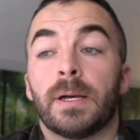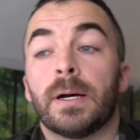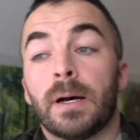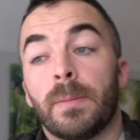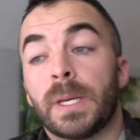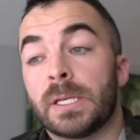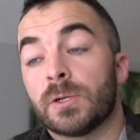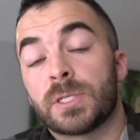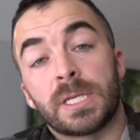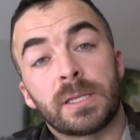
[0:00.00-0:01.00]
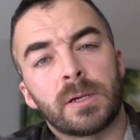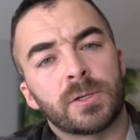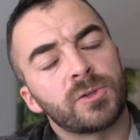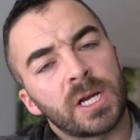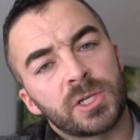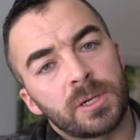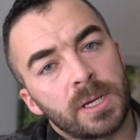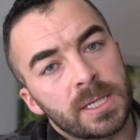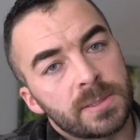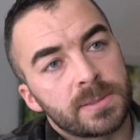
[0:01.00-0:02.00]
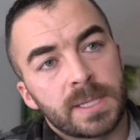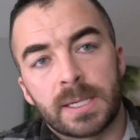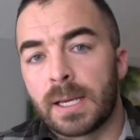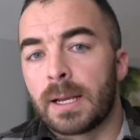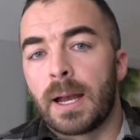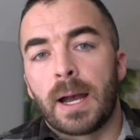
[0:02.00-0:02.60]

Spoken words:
And you're sitting there scratching your head thinking,